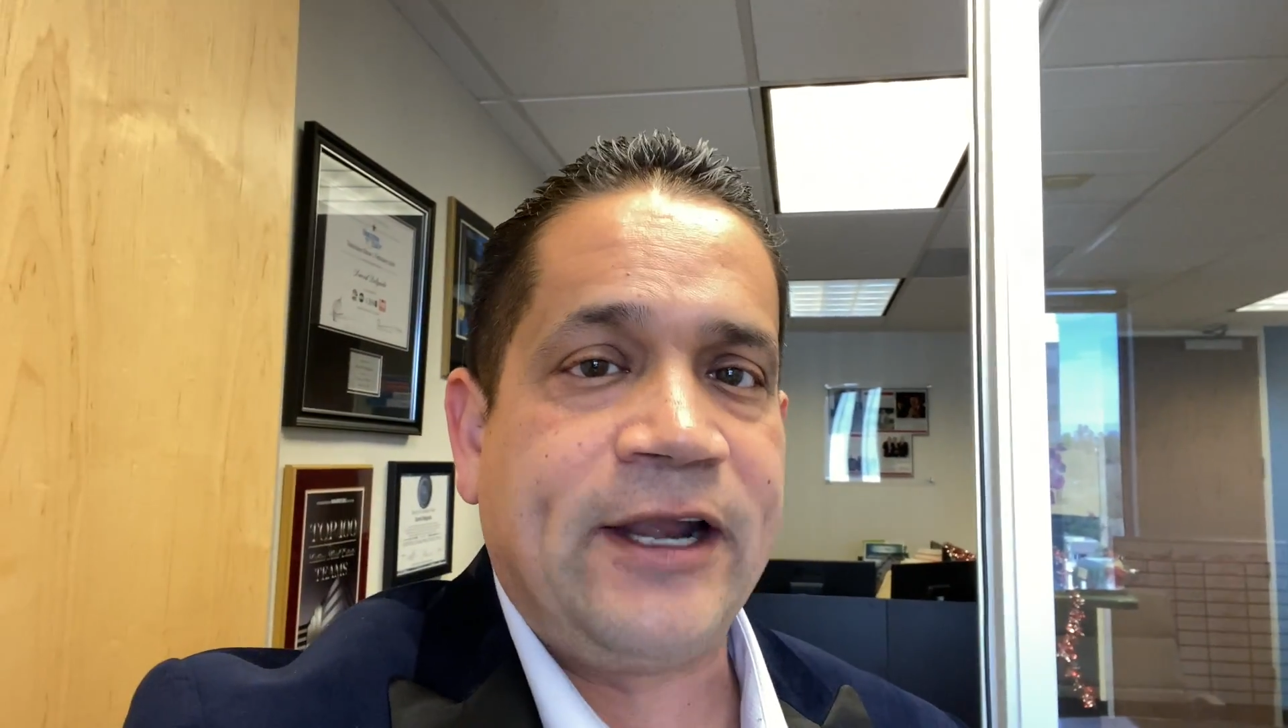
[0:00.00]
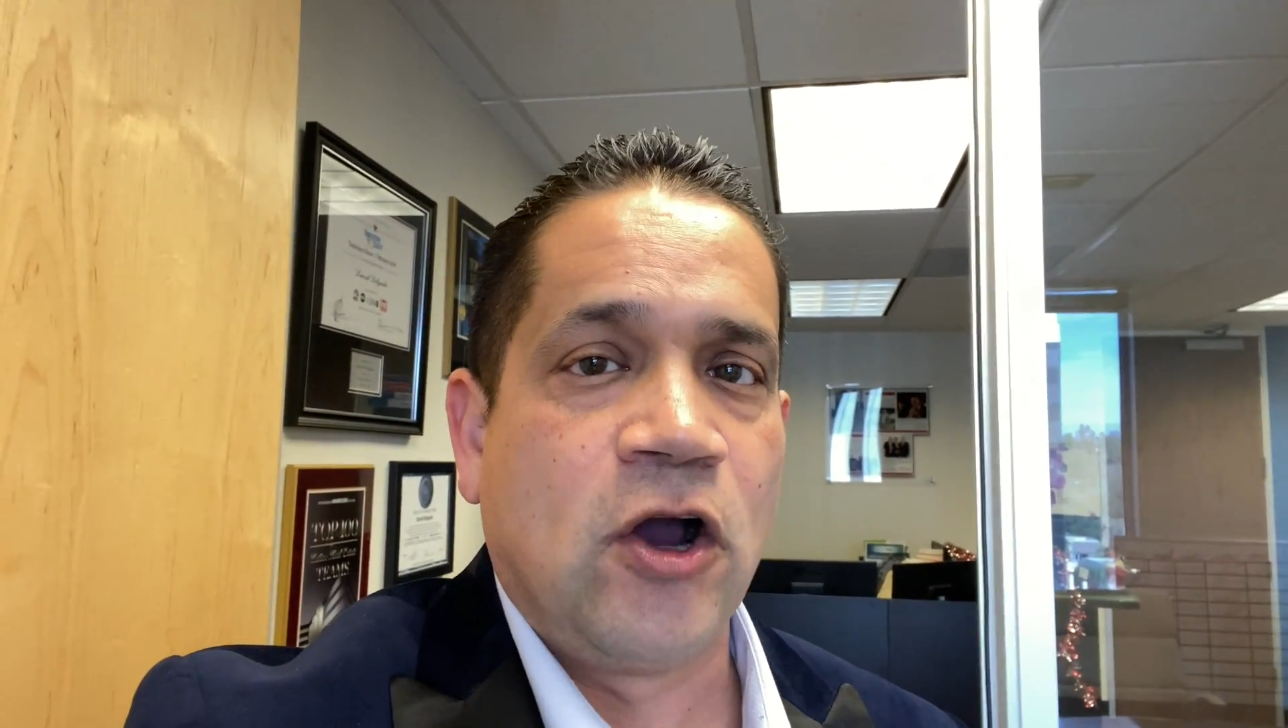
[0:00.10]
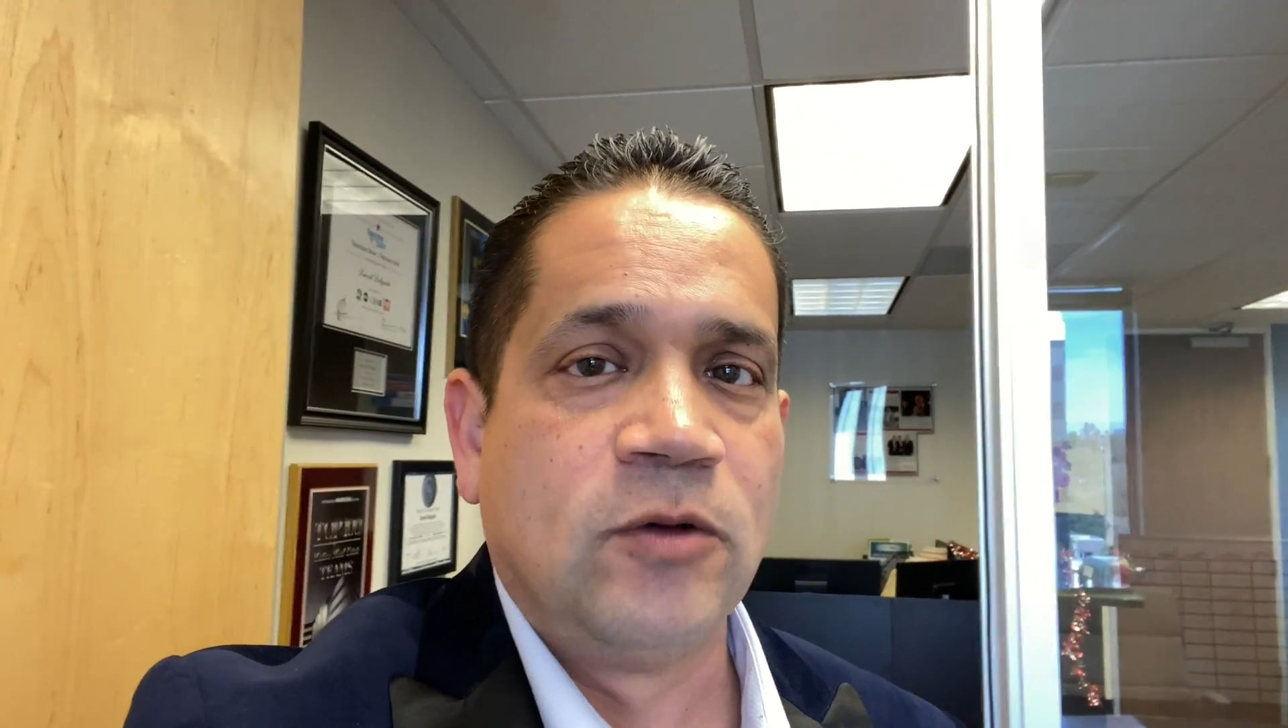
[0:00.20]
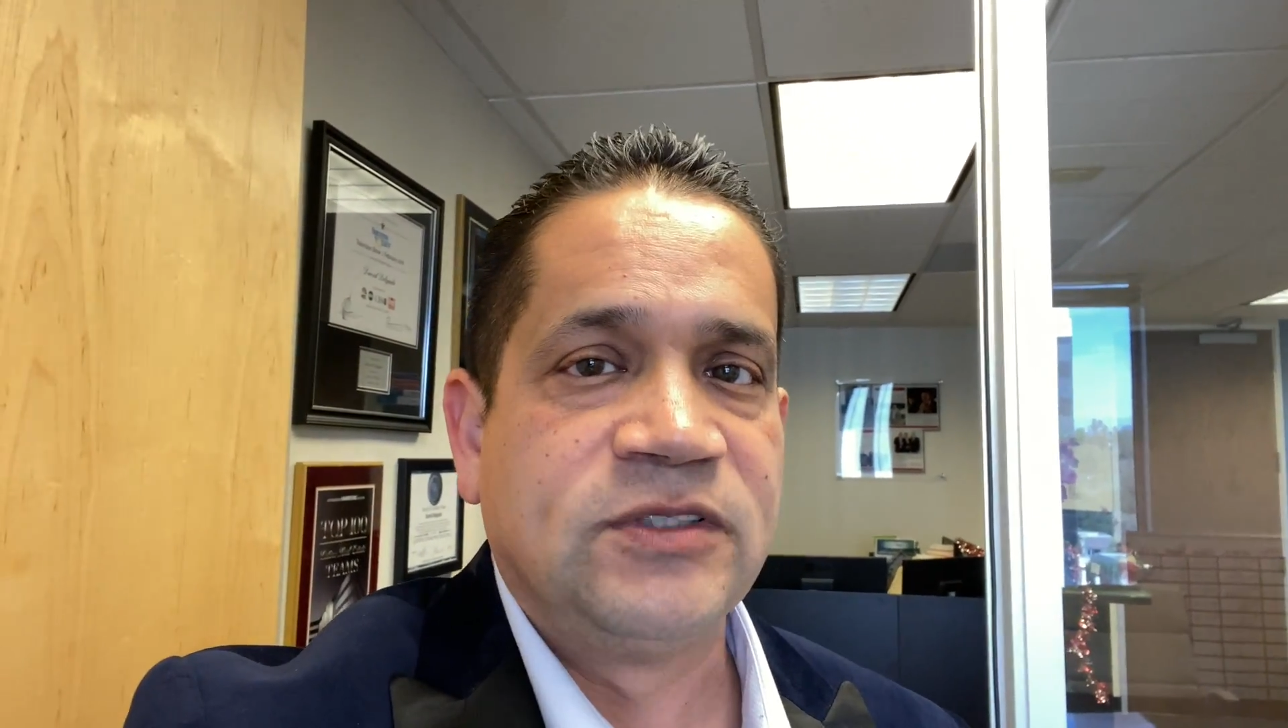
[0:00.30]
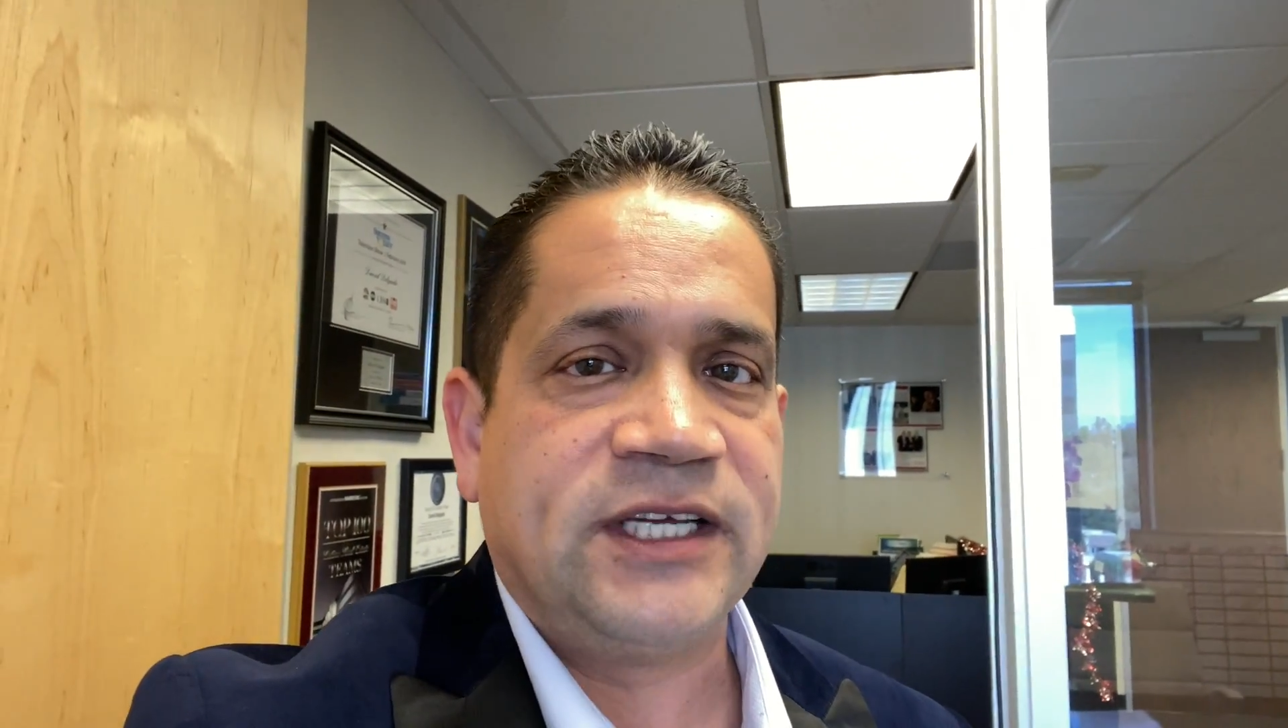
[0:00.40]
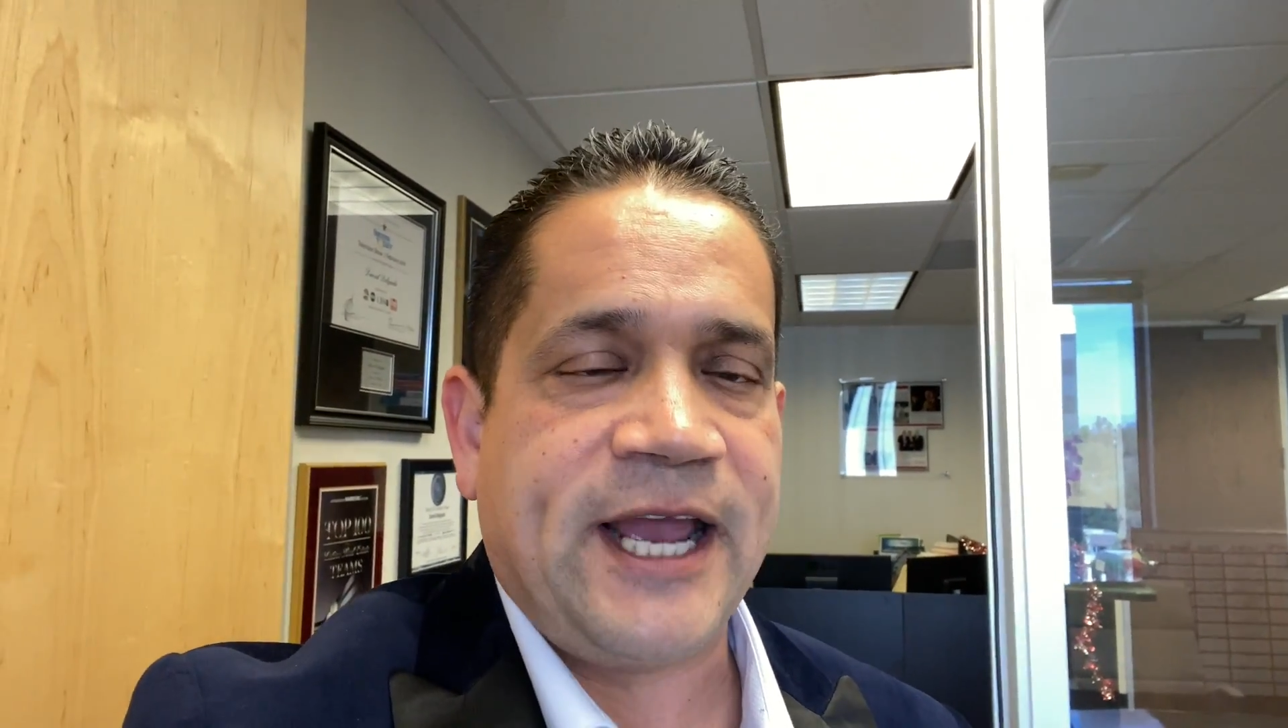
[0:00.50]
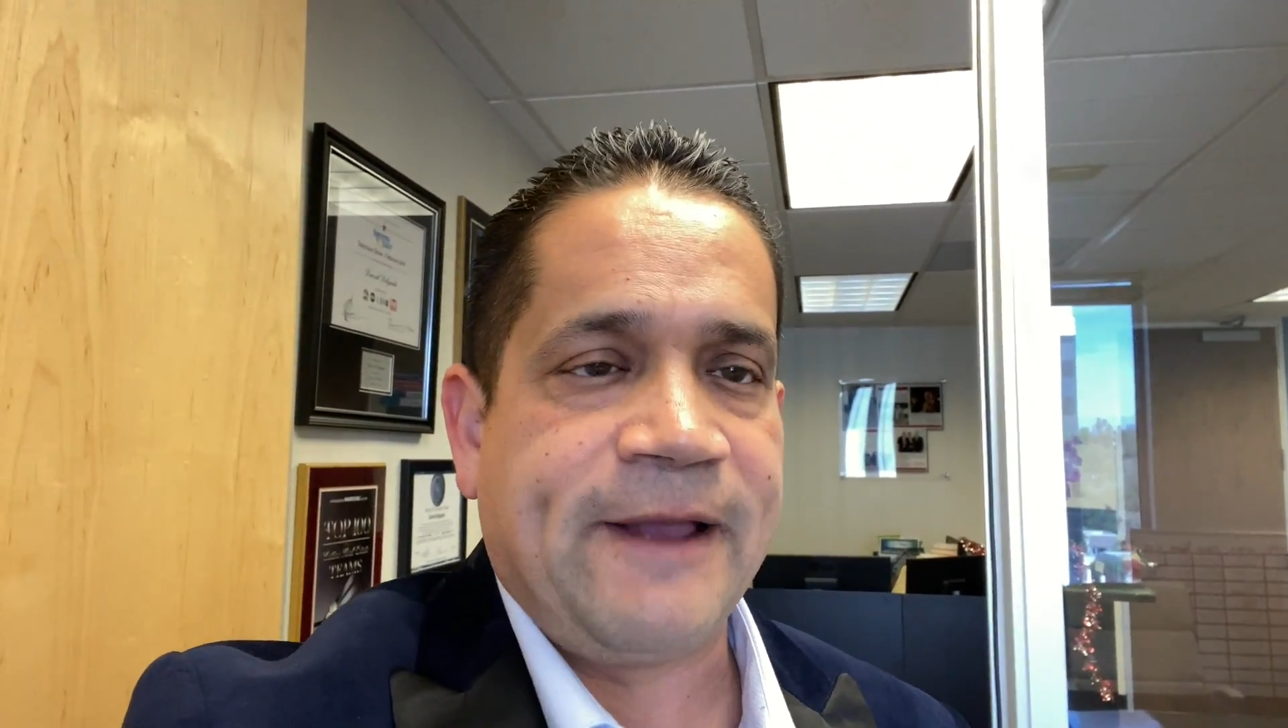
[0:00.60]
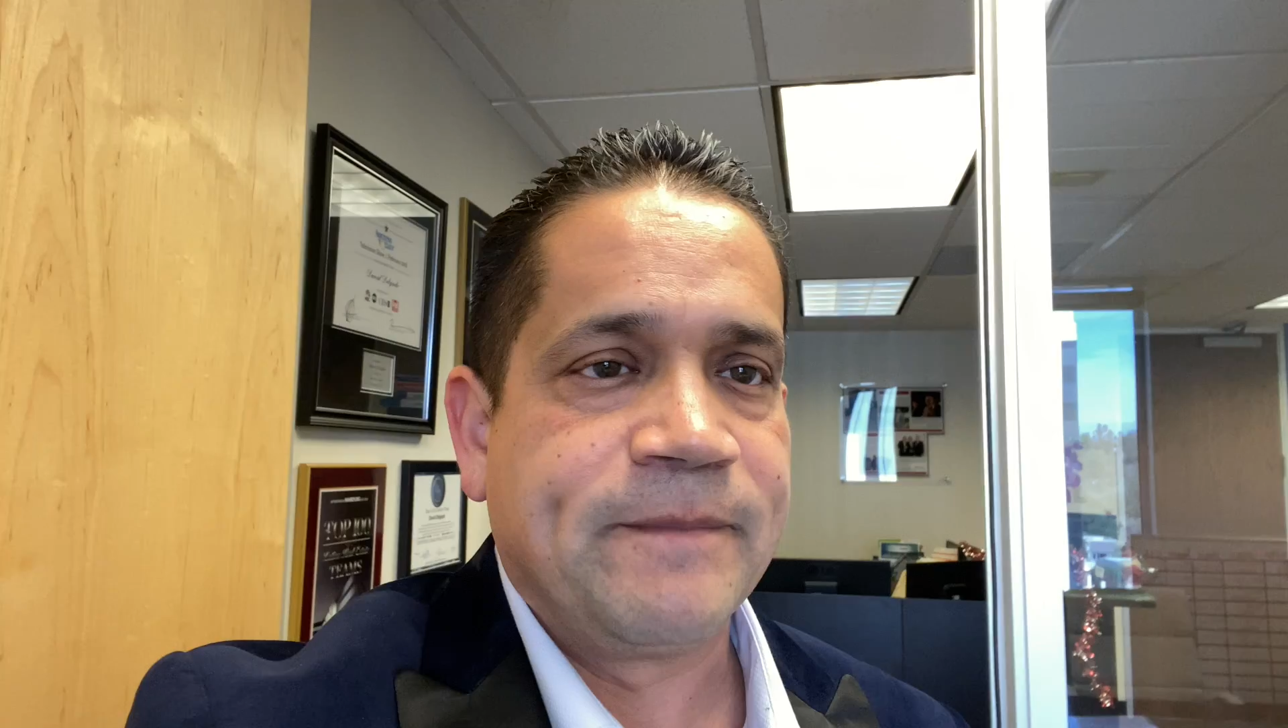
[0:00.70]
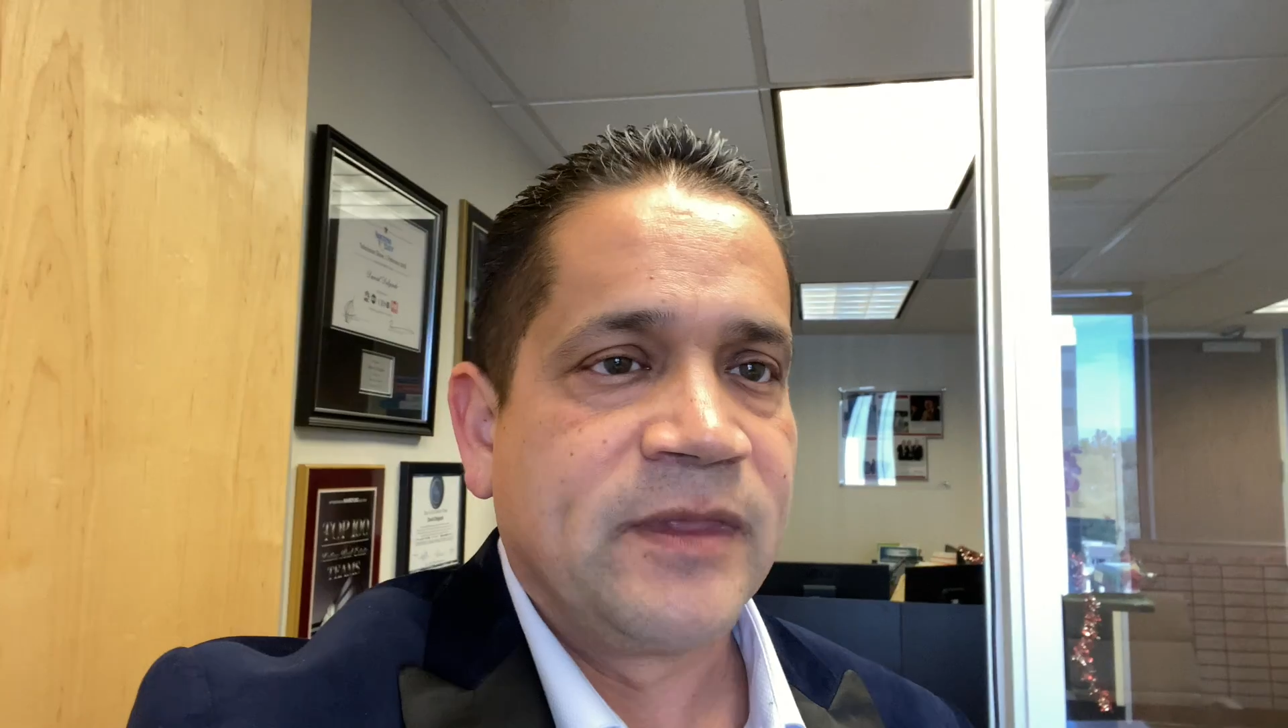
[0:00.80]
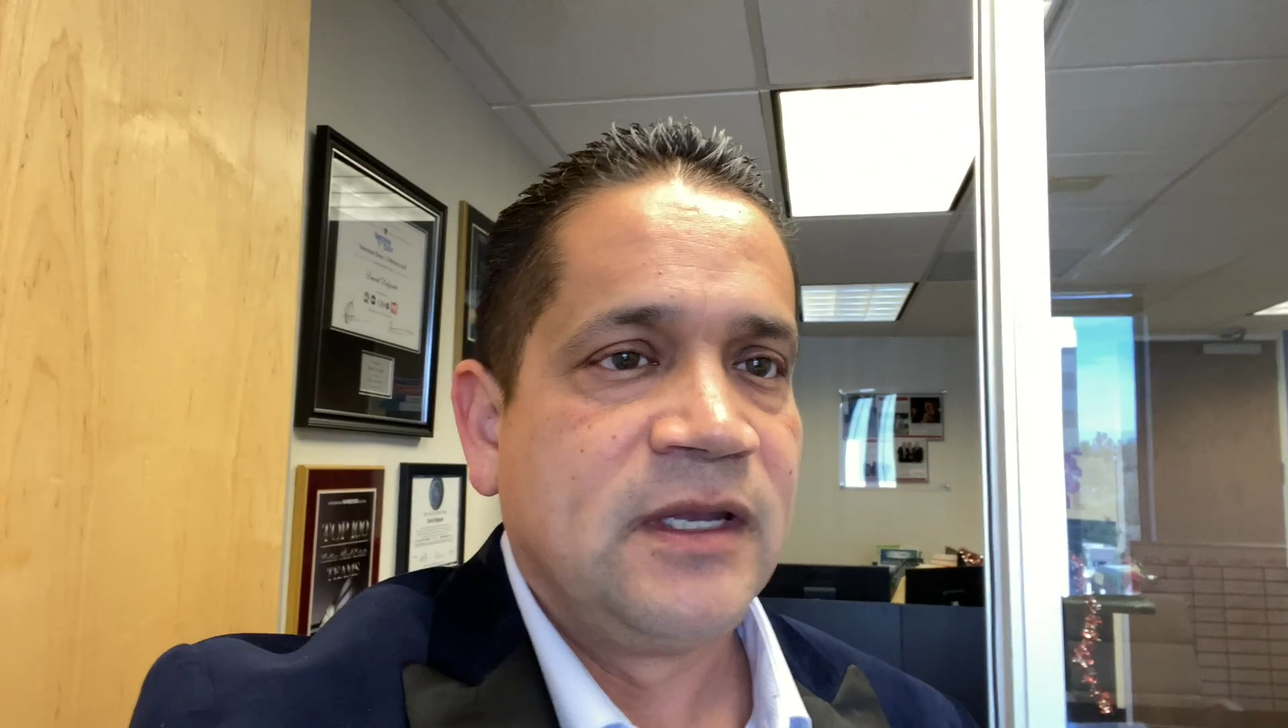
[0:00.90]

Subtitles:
homes today.